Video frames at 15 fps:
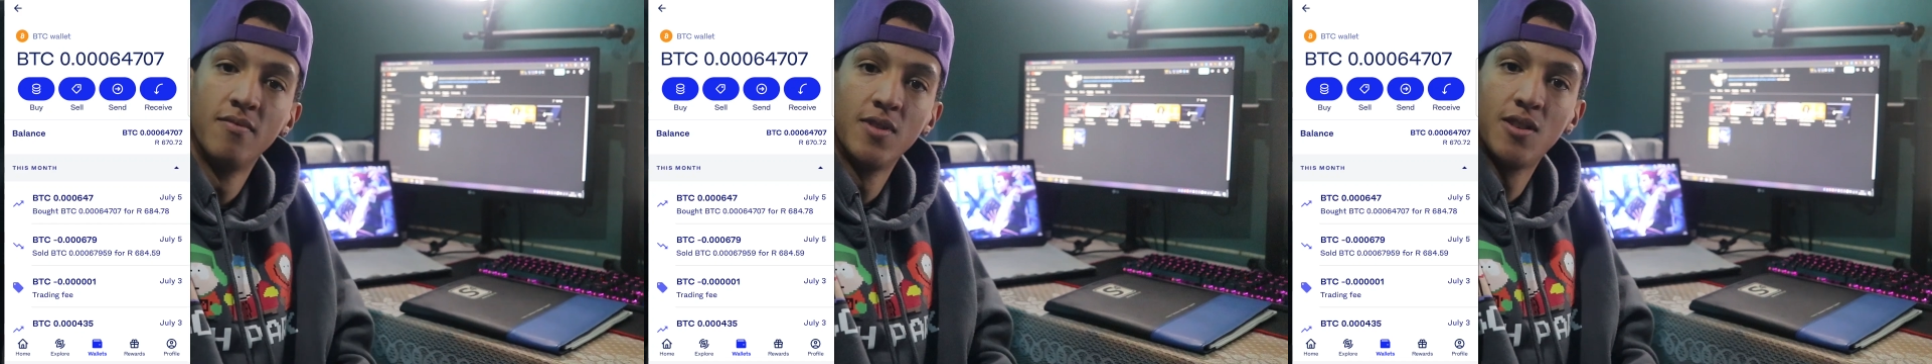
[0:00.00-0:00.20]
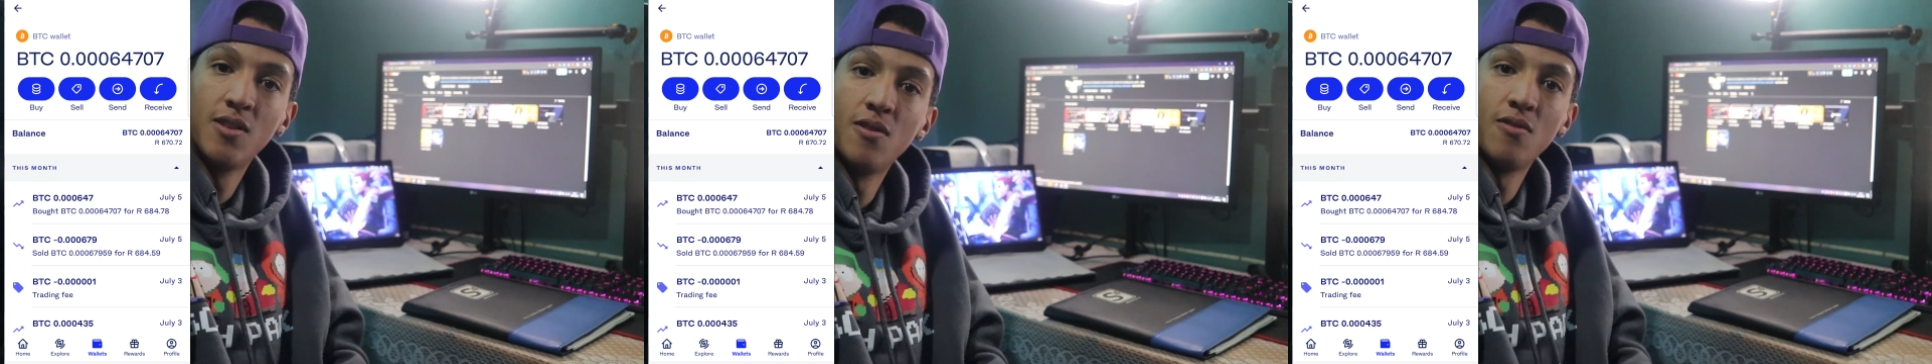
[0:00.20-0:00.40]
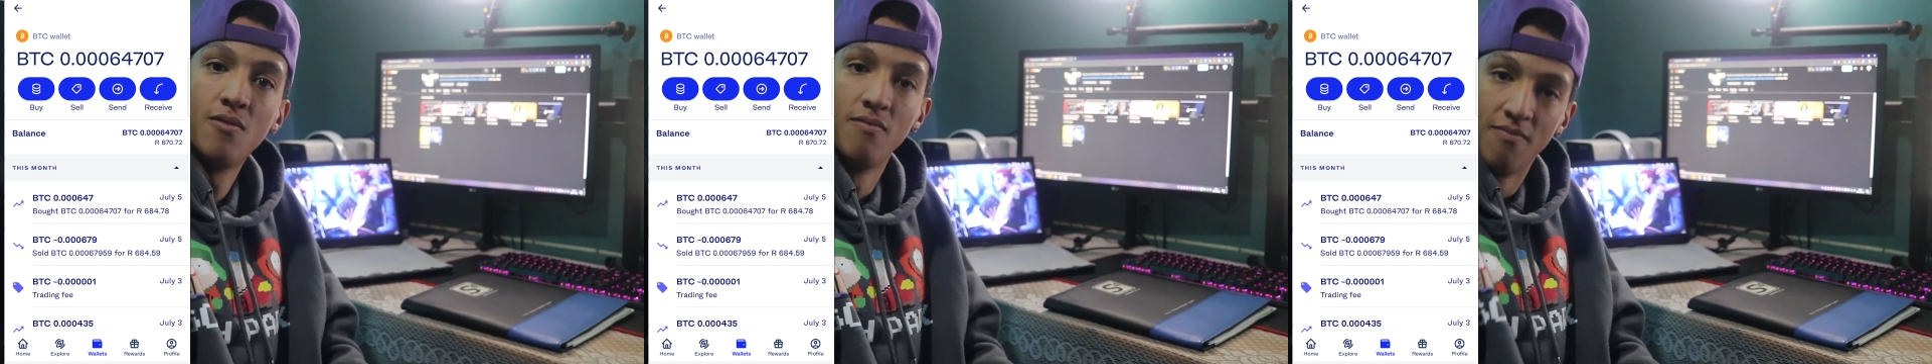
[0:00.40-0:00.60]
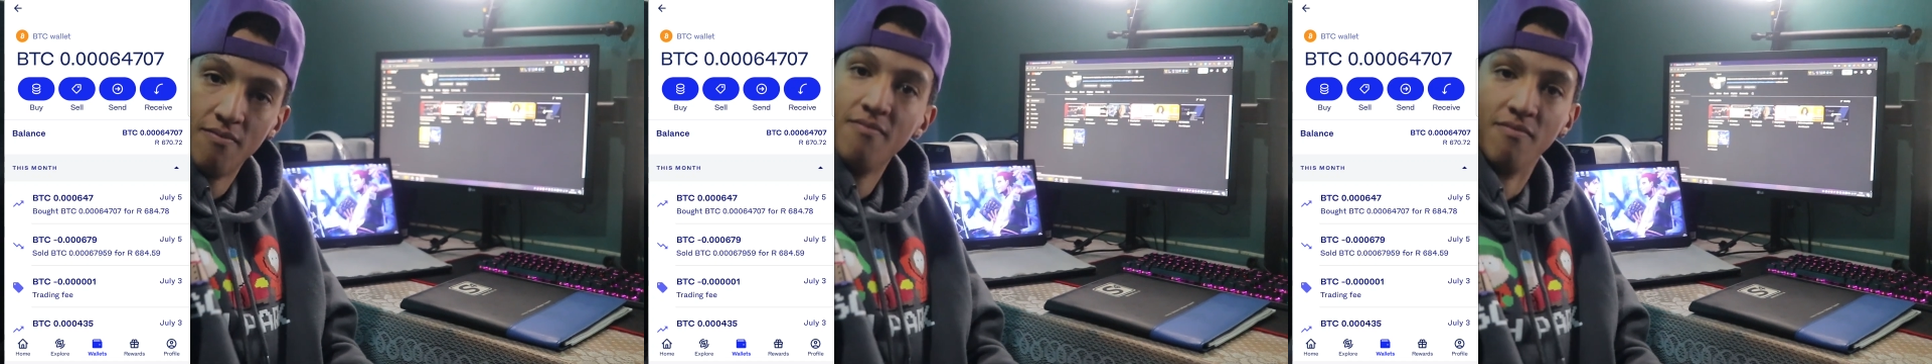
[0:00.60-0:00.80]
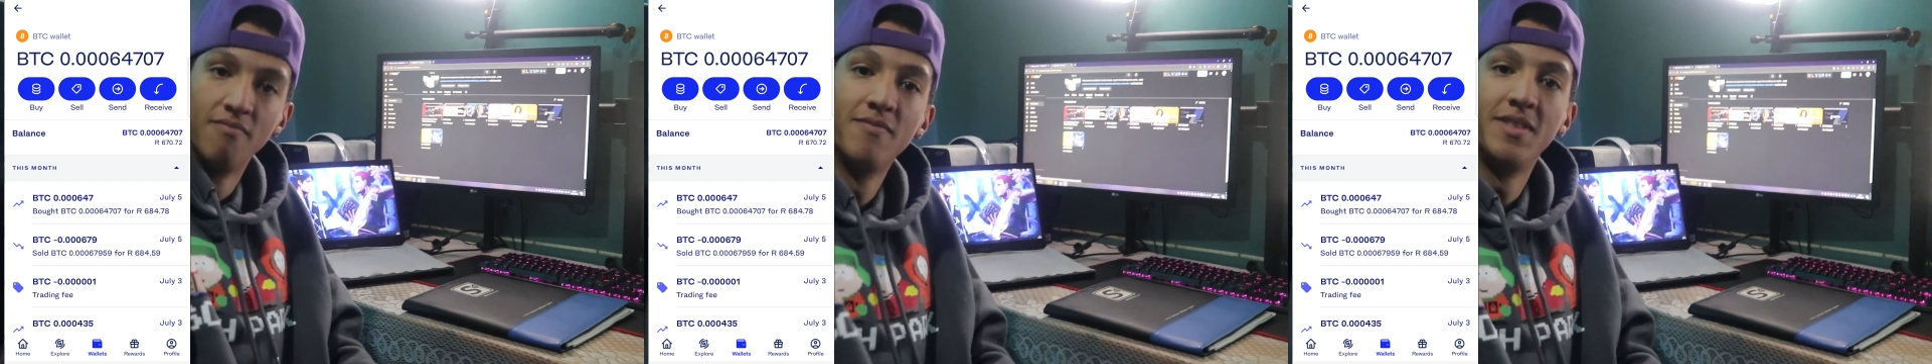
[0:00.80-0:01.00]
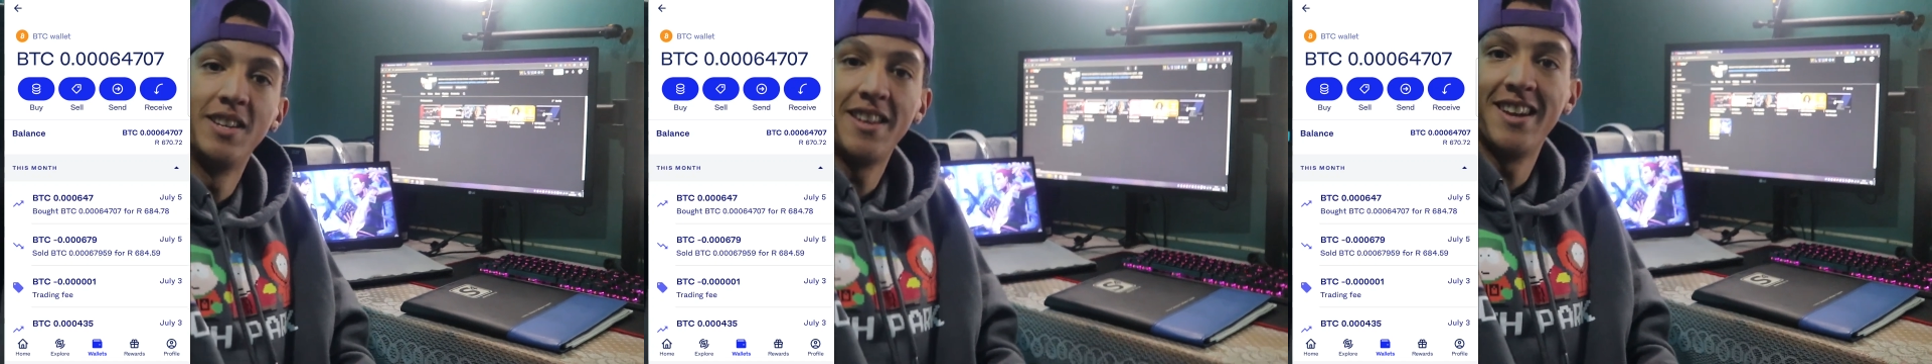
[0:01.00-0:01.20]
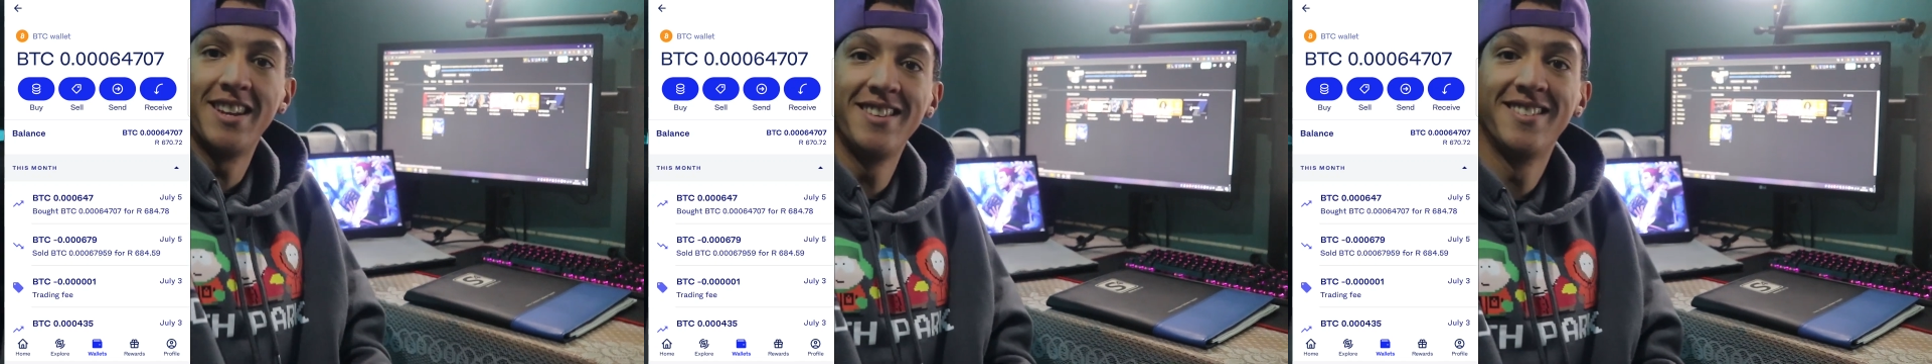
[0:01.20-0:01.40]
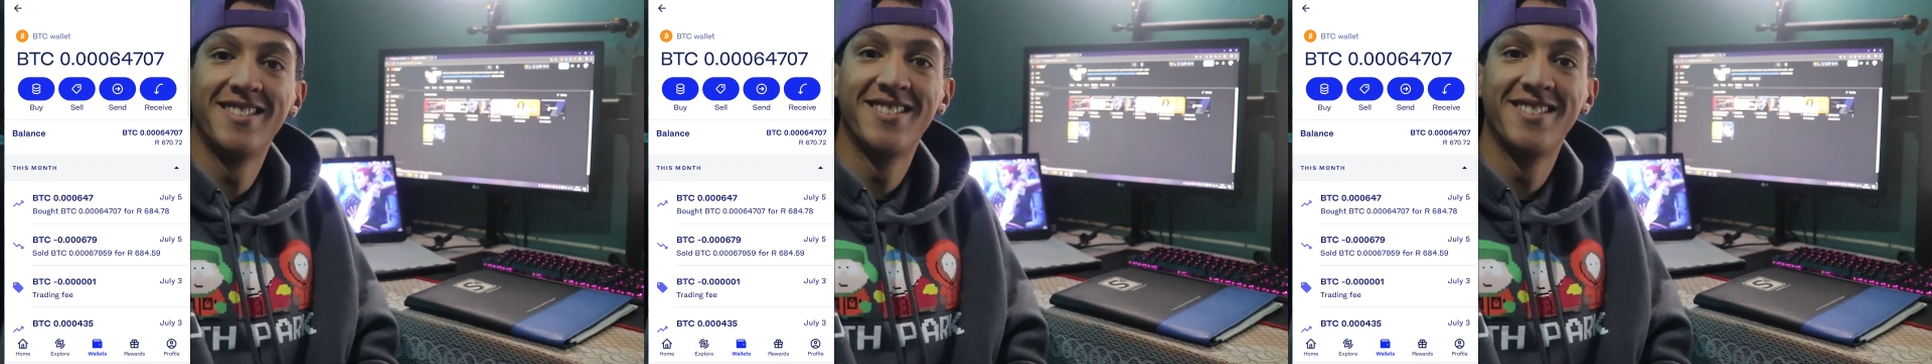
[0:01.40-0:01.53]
So, yeah, that's it.